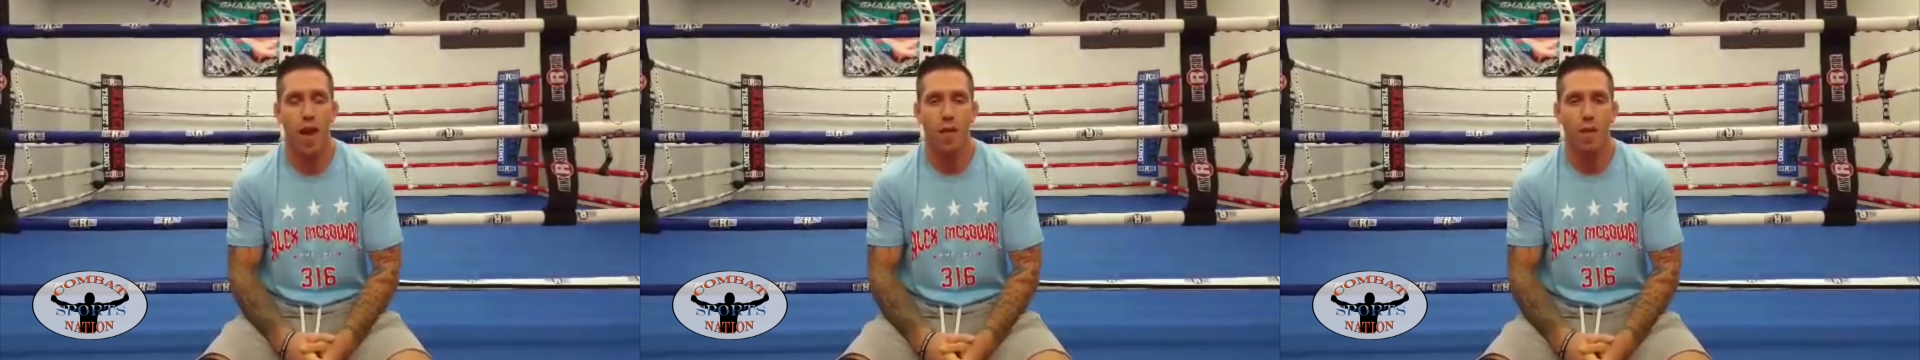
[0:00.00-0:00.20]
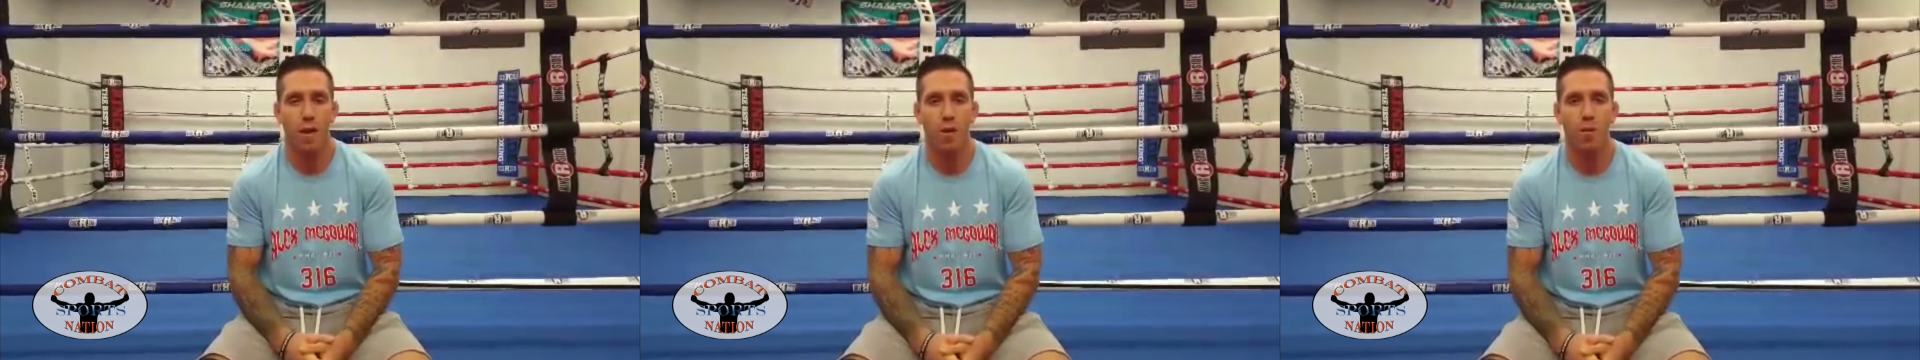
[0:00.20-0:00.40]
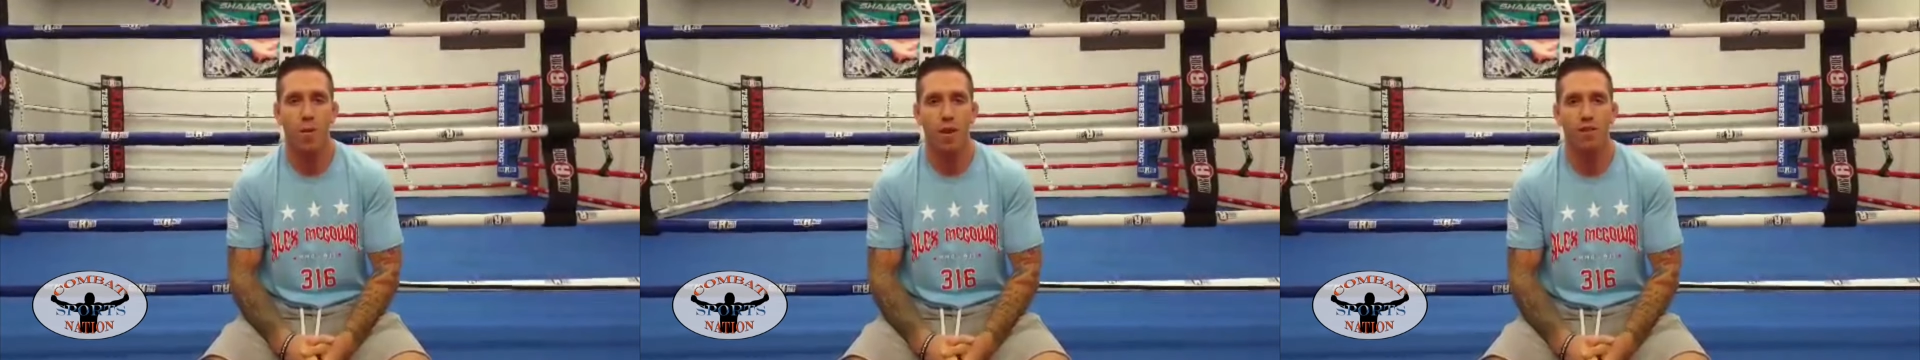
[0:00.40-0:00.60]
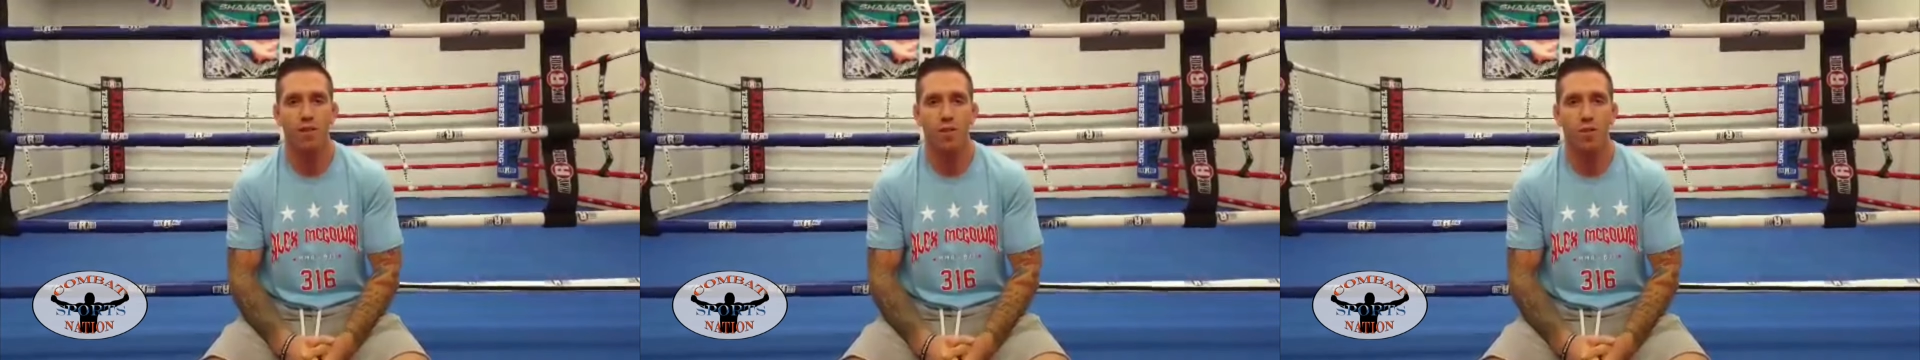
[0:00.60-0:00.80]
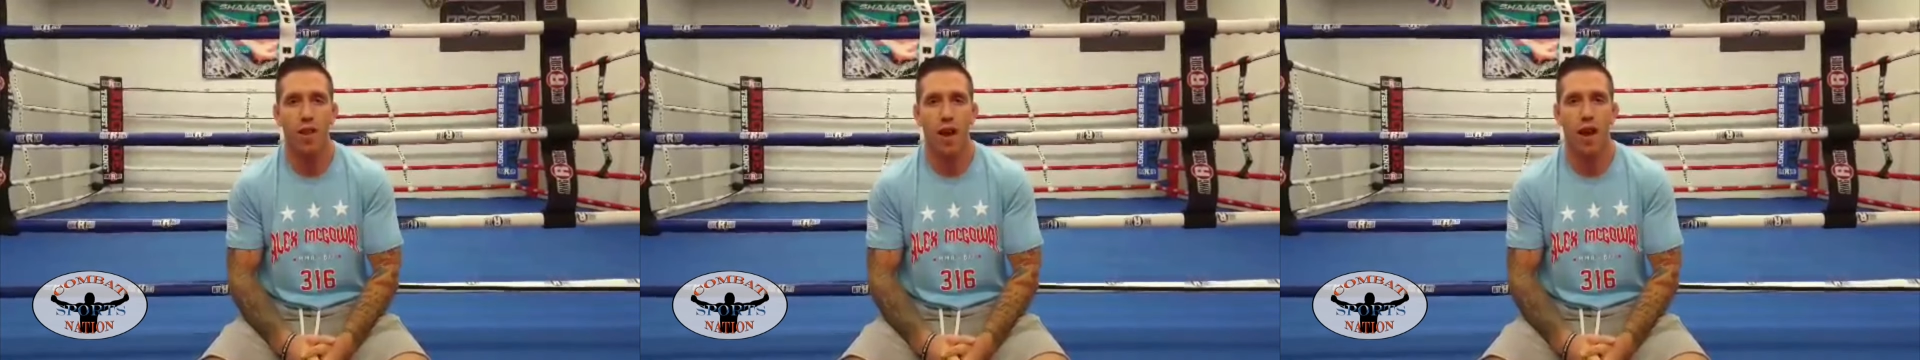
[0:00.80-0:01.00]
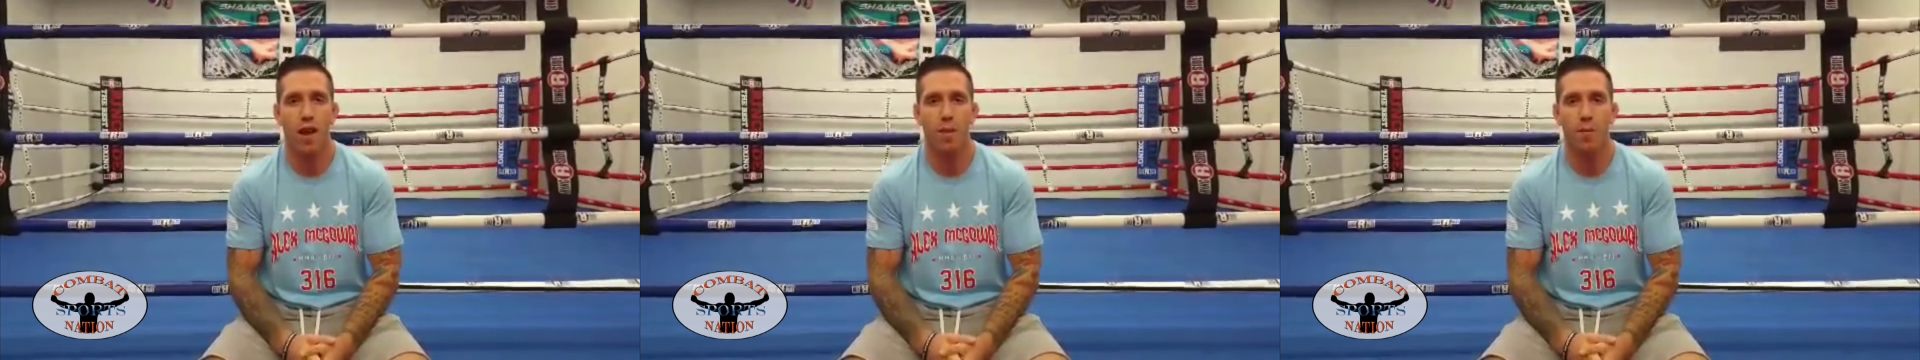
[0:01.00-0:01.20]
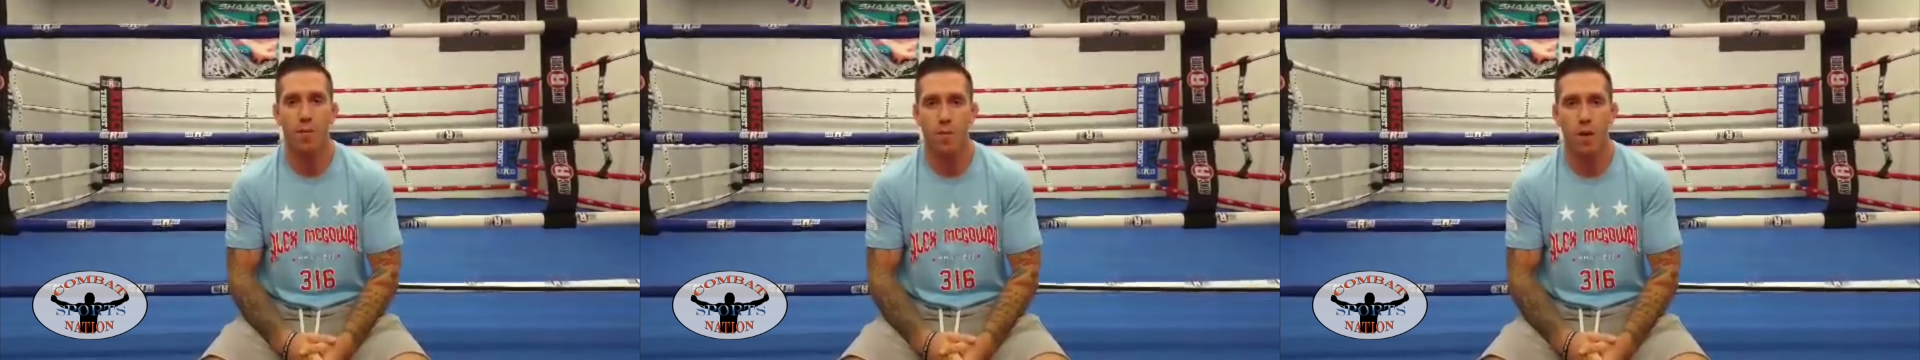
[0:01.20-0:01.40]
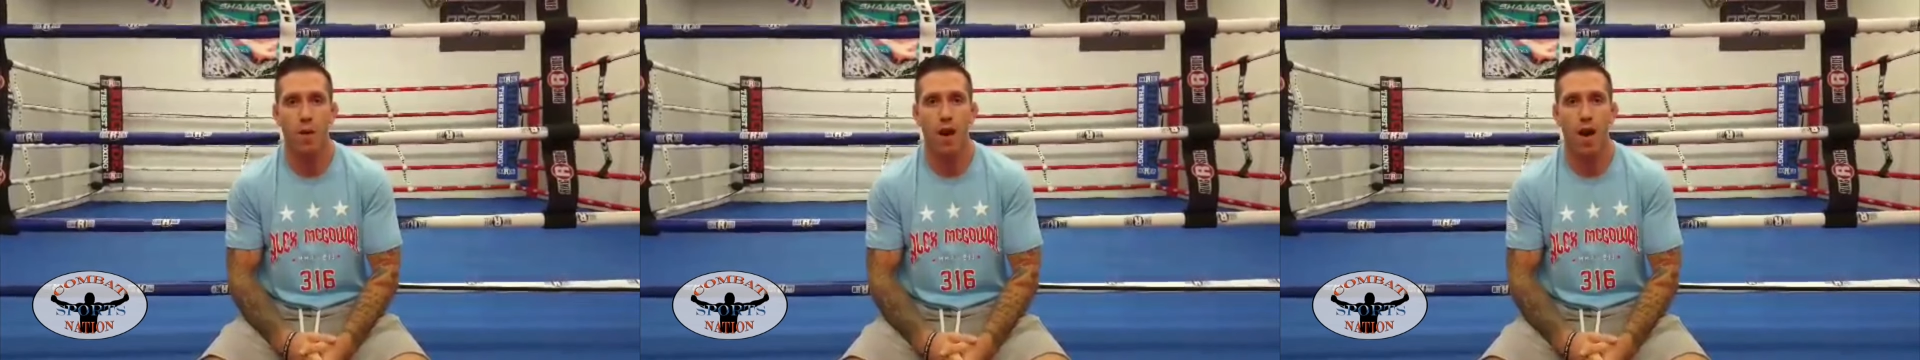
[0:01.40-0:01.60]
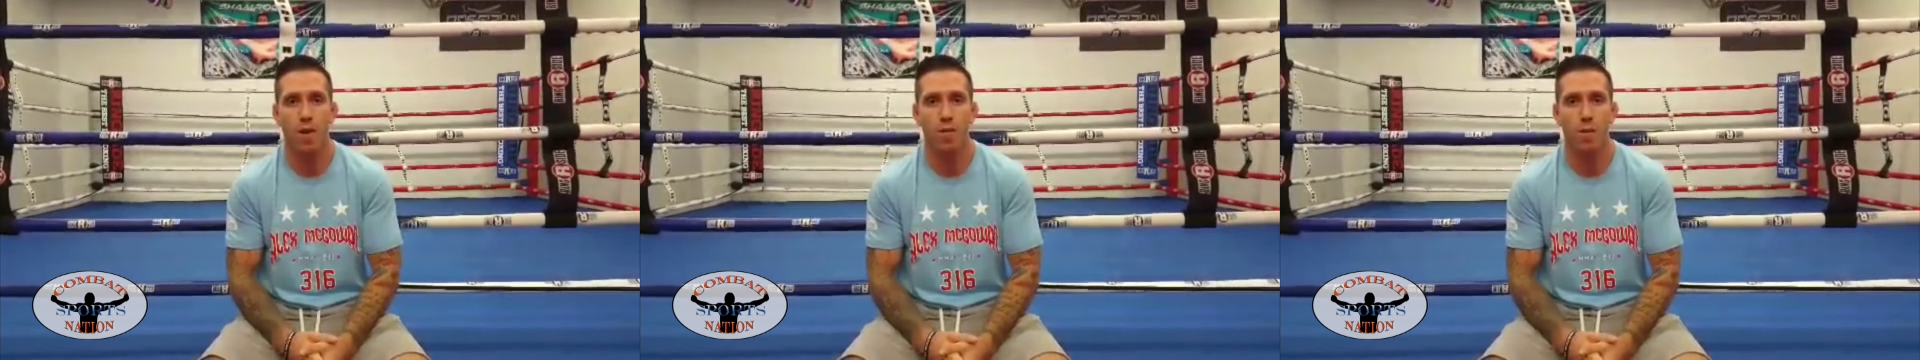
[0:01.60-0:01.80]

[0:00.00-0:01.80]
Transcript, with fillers: They'll make sure that I'm uh,